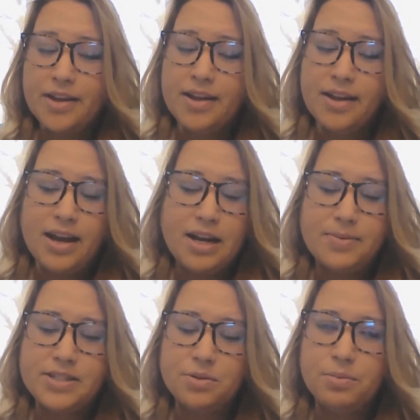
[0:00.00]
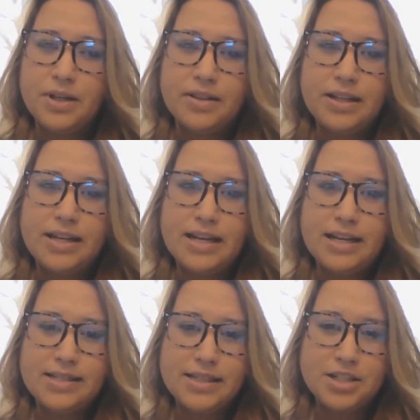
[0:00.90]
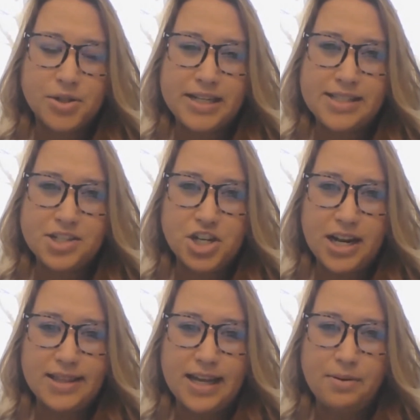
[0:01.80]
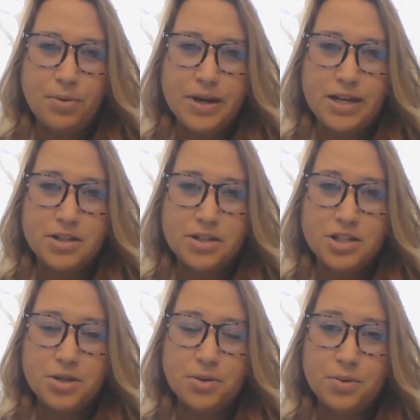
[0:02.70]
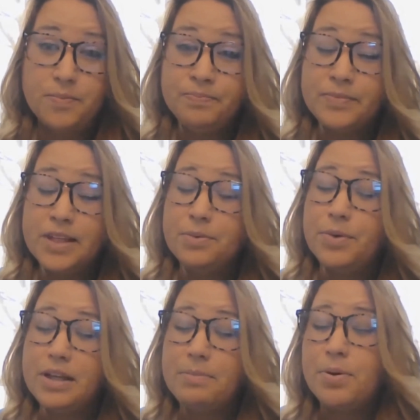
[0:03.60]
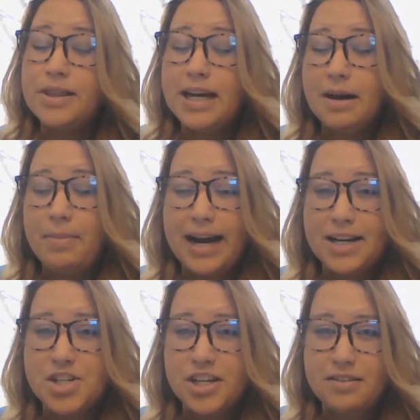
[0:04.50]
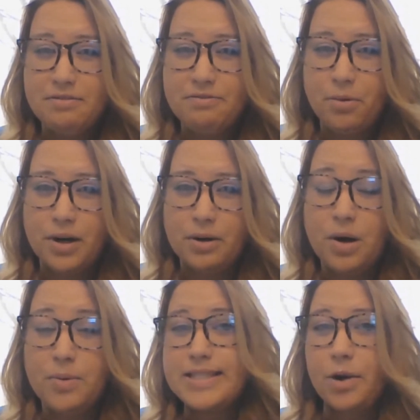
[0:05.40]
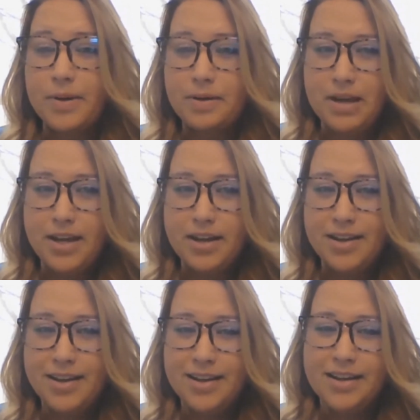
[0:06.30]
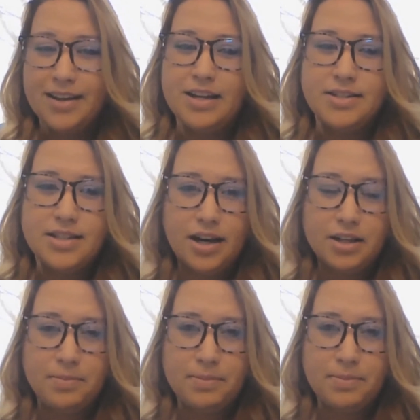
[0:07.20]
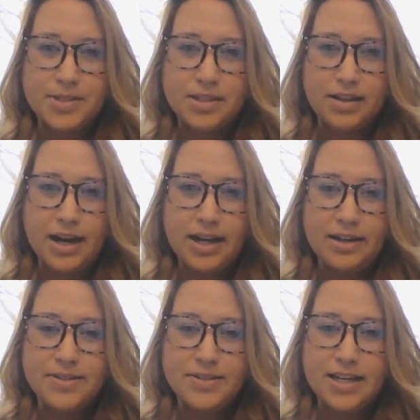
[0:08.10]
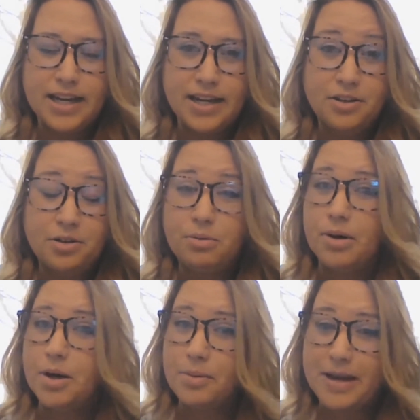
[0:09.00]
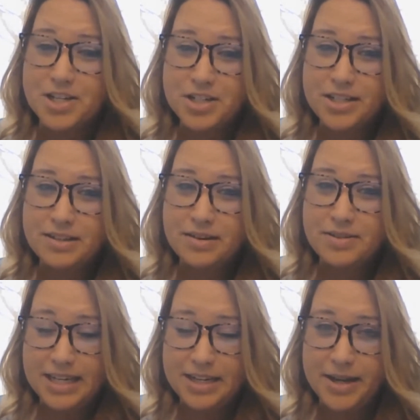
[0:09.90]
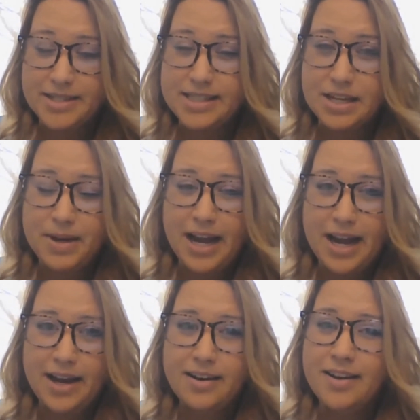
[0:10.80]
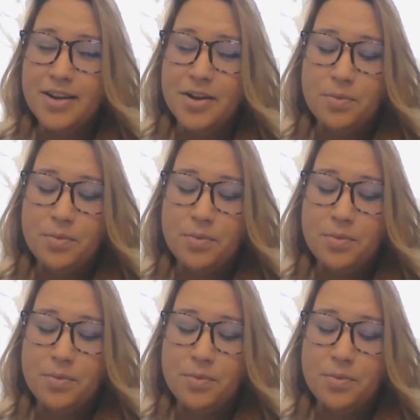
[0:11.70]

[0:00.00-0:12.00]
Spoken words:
And it was a really easy transition at that point to really put that passion for what was helping me into other people's lives and grow the patient database that we had, which